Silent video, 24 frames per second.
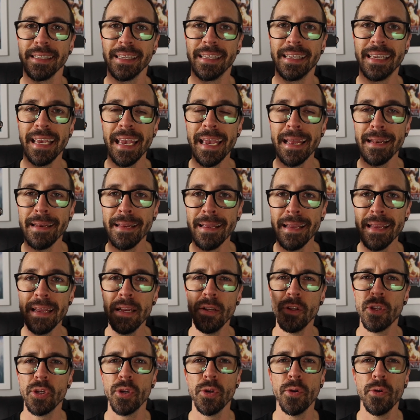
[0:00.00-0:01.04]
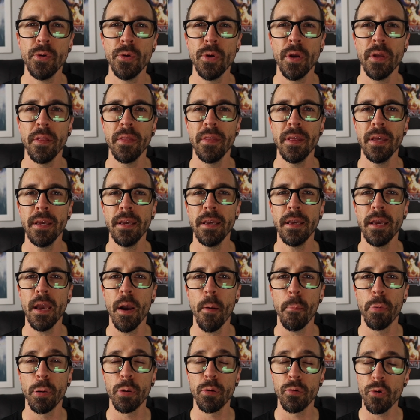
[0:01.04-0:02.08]
get into the
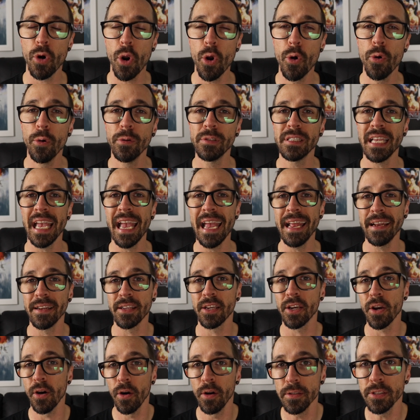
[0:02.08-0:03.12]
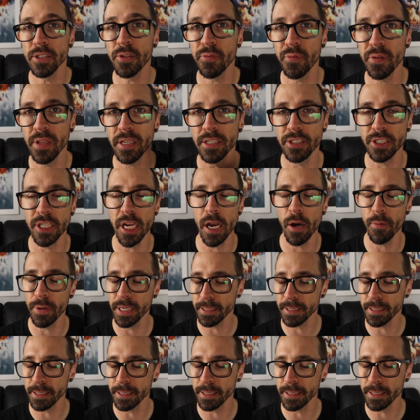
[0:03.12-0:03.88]
pros and cons for this, shall